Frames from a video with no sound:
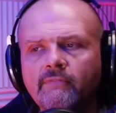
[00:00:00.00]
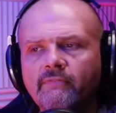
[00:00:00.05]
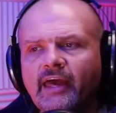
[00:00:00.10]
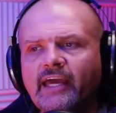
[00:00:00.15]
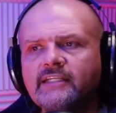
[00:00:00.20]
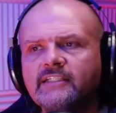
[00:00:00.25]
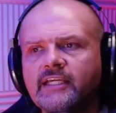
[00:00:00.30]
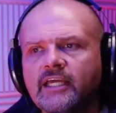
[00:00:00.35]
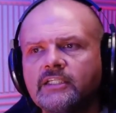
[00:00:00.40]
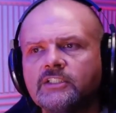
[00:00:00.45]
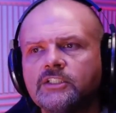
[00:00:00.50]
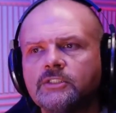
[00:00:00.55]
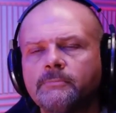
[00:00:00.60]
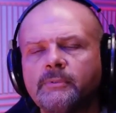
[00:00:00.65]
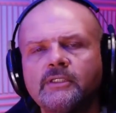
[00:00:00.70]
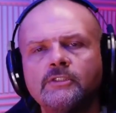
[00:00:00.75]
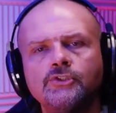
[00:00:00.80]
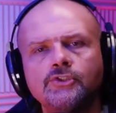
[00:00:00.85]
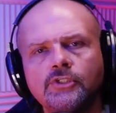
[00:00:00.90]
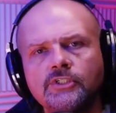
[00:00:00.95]
that tends to
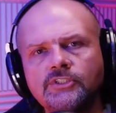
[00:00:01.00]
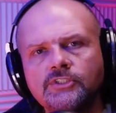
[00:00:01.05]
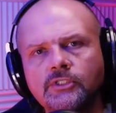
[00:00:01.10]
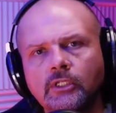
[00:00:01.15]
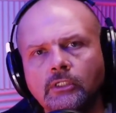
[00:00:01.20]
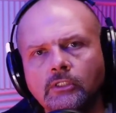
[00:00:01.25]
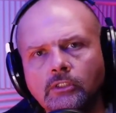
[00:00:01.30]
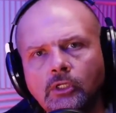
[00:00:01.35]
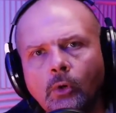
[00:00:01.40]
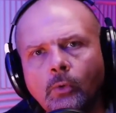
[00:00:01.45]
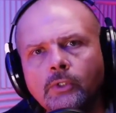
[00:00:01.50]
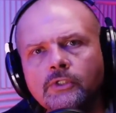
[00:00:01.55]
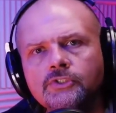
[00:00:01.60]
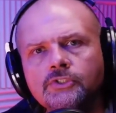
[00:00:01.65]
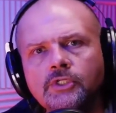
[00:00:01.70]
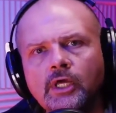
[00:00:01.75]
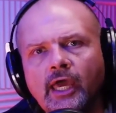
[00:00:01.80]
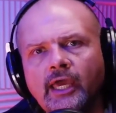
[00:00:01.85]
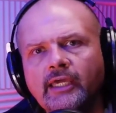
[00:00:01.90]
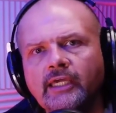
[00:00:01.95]
be just the
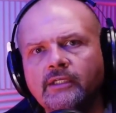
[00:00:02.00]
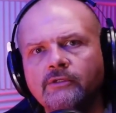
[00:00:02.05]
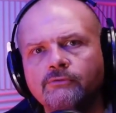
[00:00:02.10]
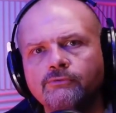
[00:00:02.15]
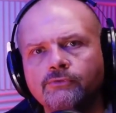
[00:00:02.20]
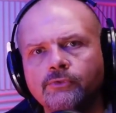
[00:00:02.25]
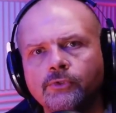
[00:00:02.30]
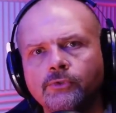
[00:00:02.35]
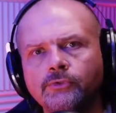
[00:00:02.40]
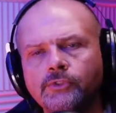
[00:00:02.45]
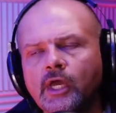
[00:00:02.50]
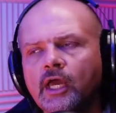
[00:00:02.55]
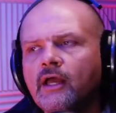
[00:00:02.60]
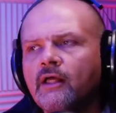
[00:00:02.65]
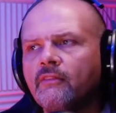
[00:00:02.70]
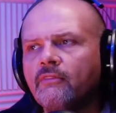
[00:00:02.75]
lowest hanging fruit.